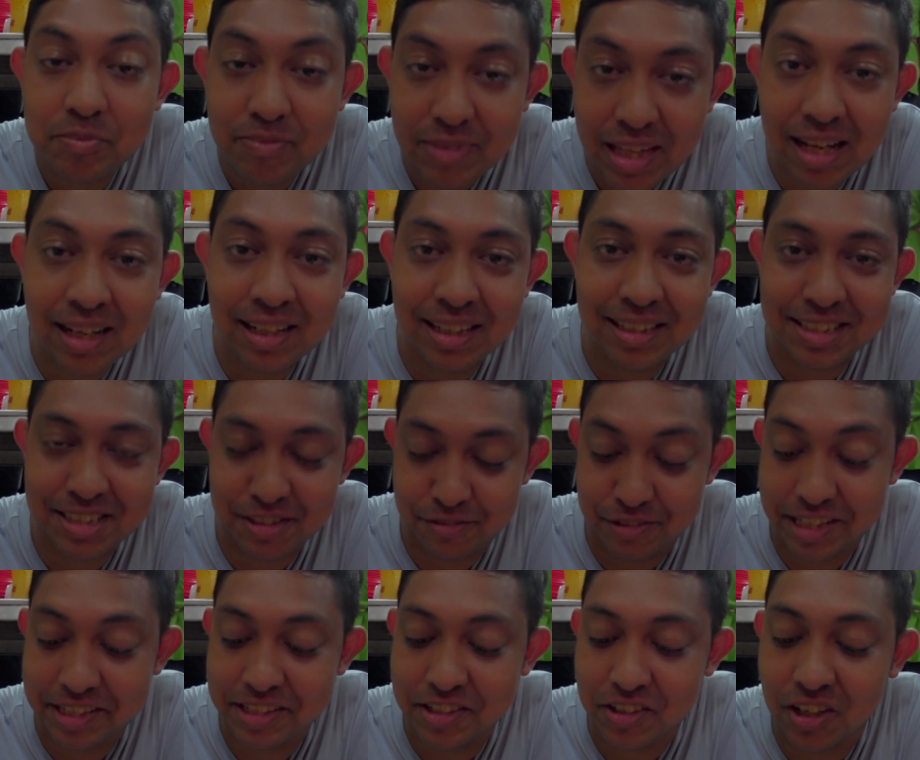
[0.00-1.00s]
It's
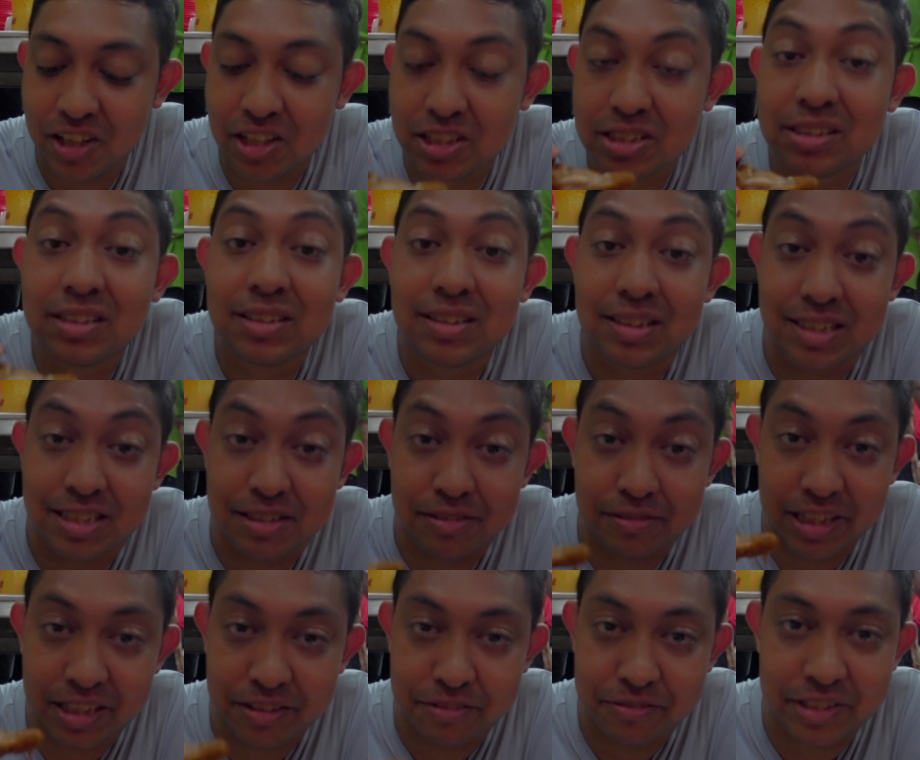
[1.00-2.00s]
very hot, it's very
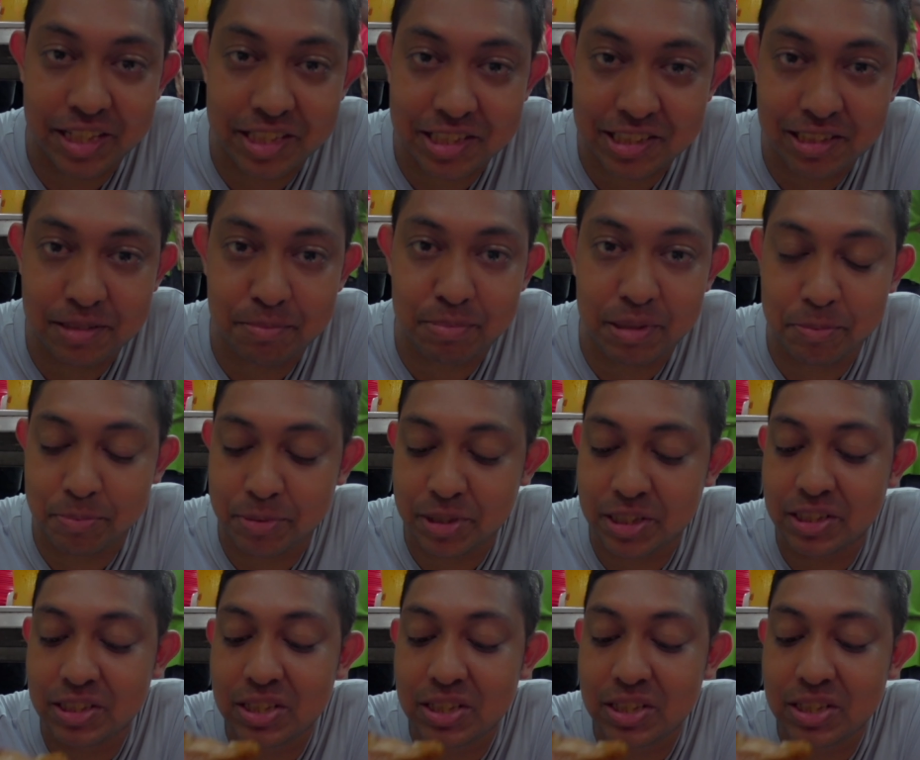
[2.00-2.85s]
freshly prepared,